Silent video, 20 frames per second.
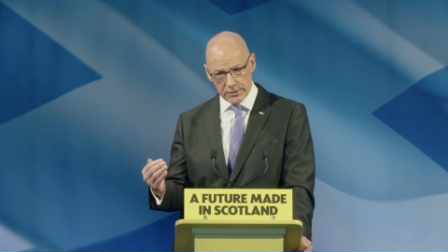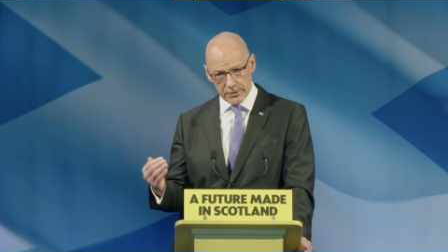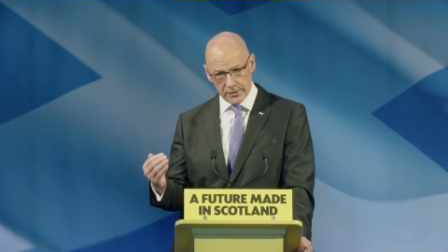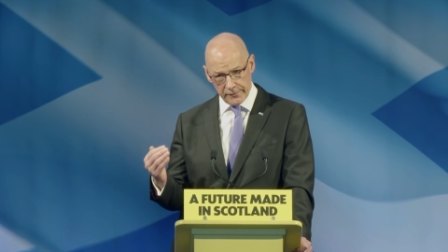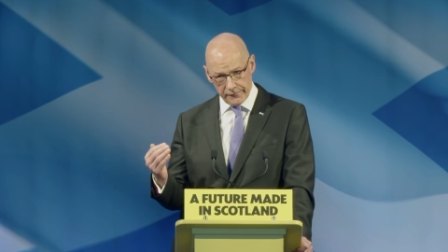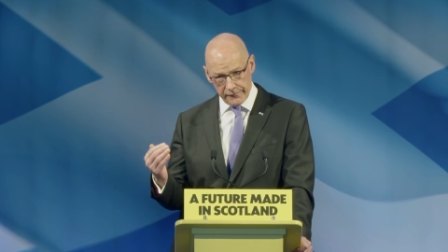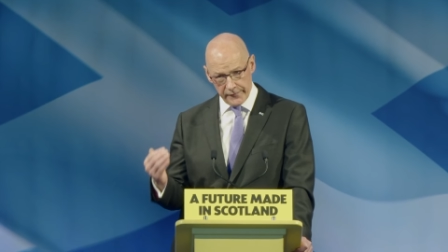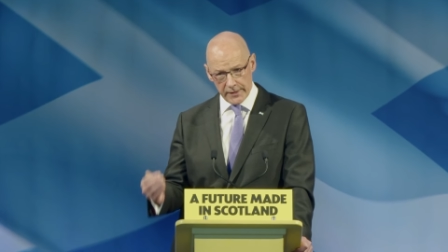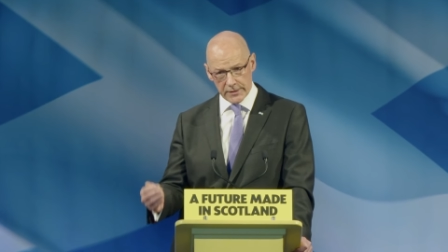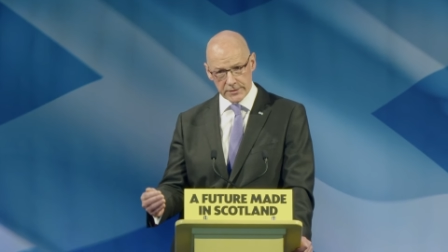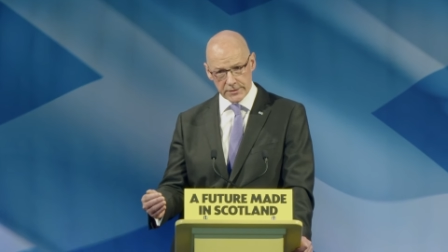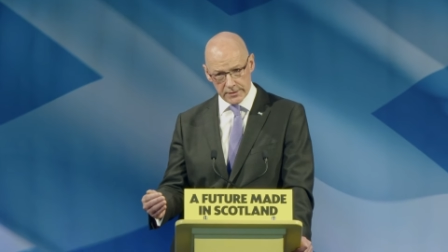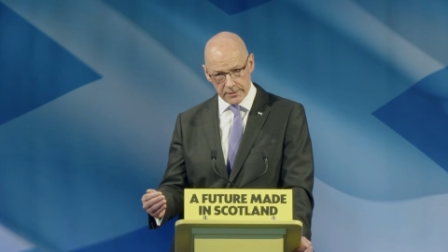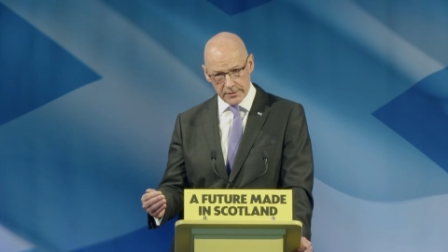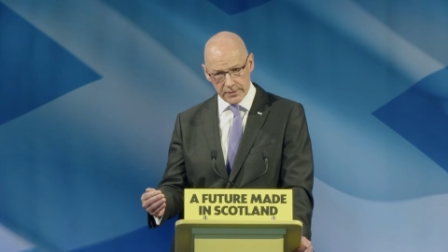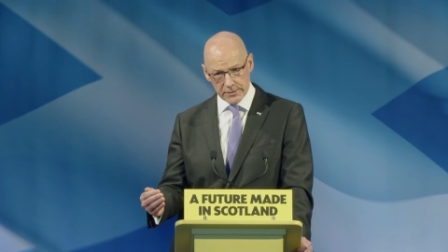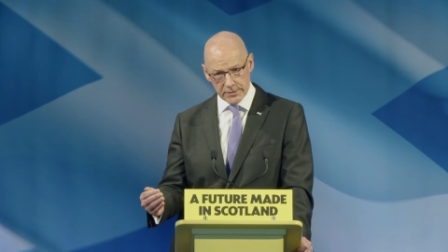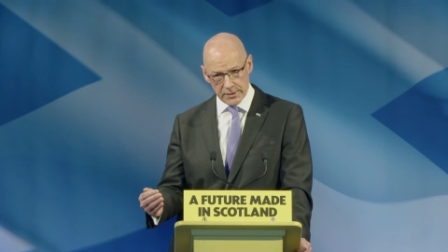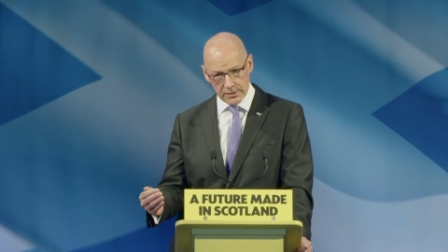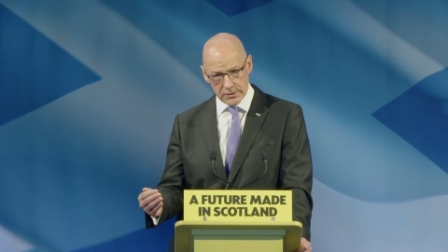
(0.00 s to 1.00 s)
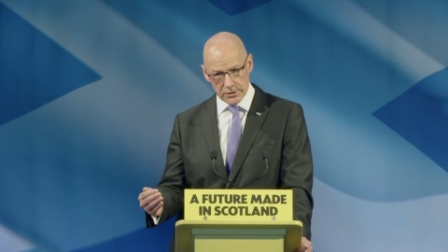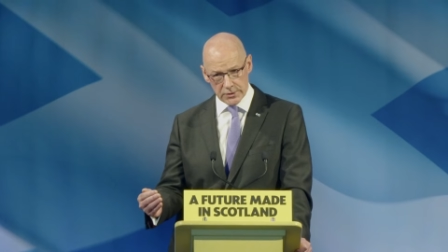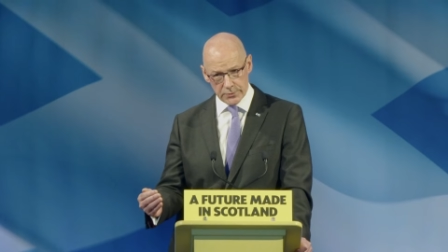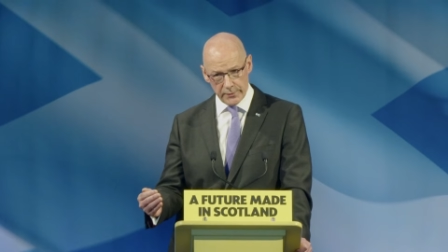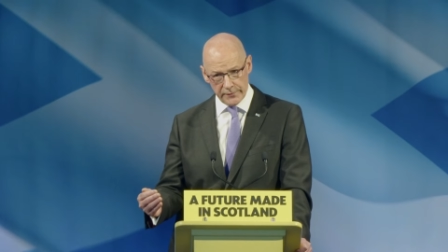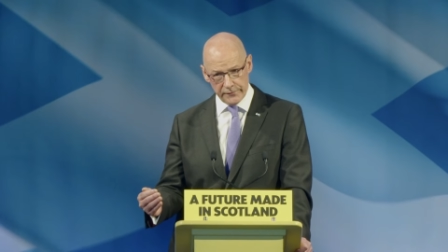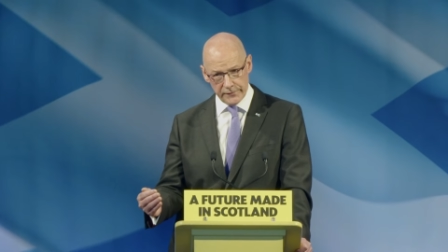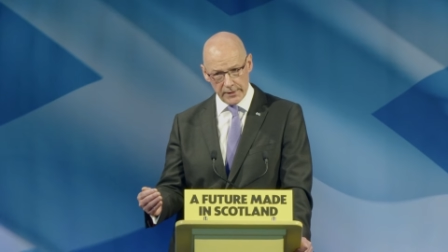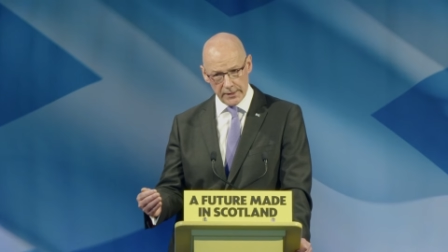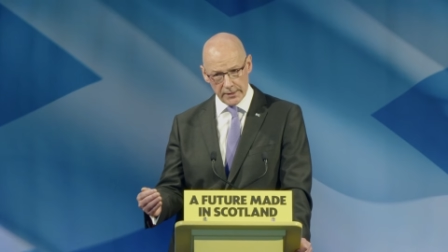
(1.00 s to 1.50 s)
to reverse the decisions
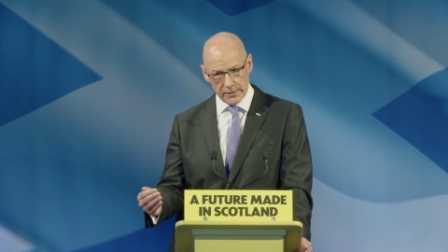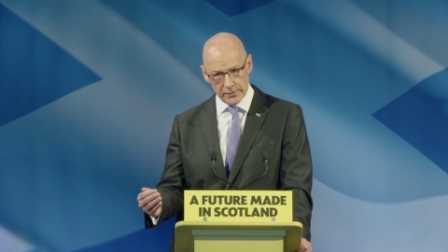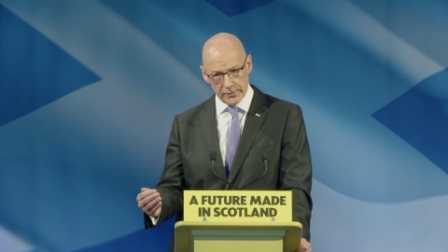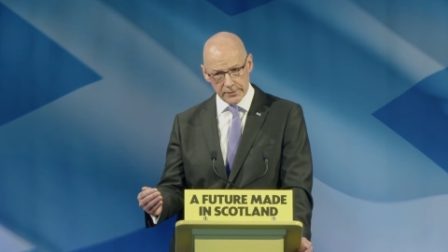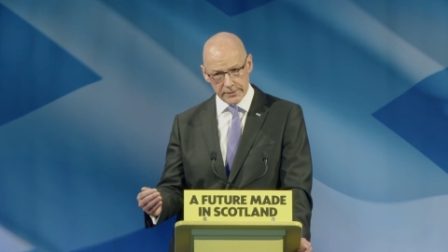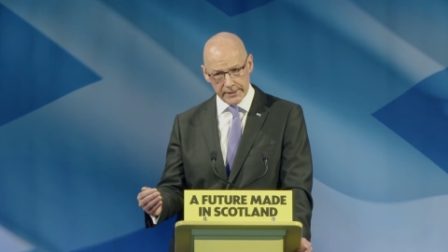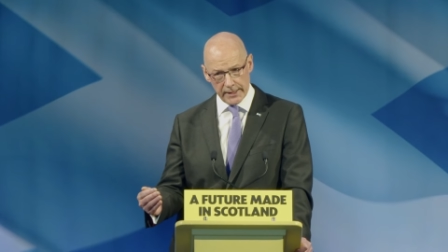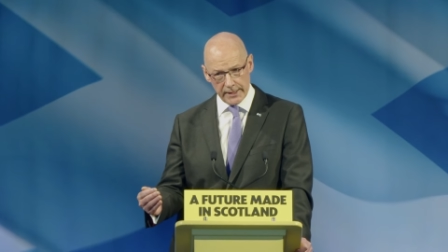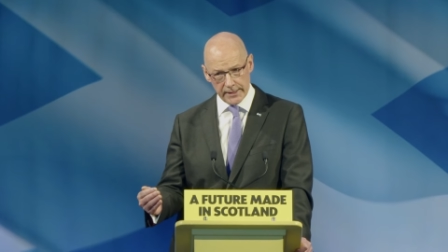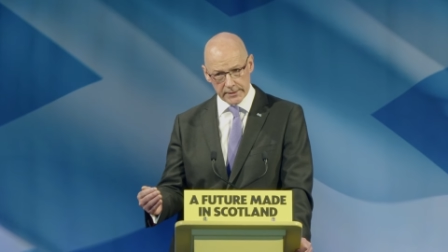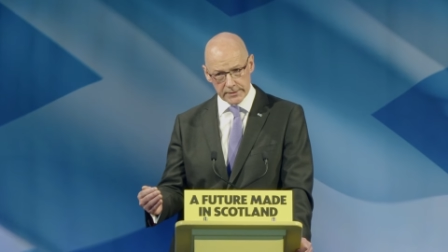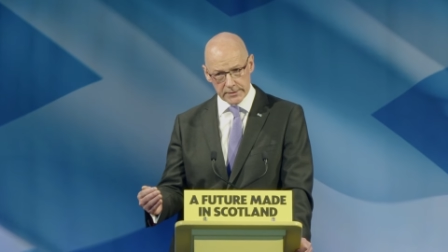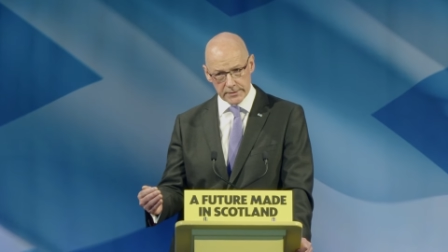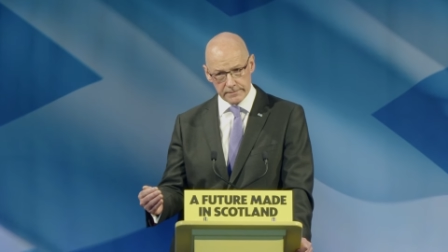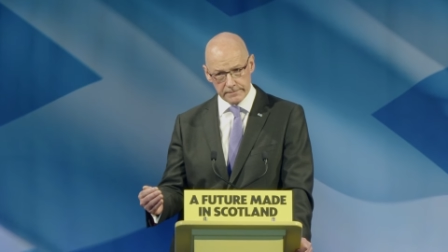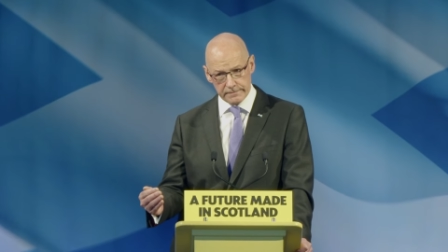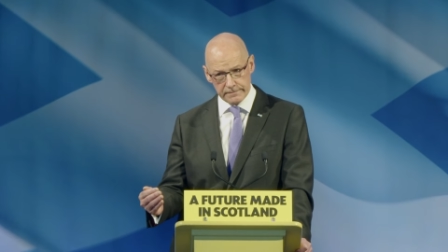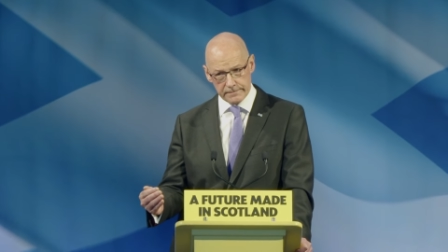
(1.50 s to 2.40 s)
we've taken on tax.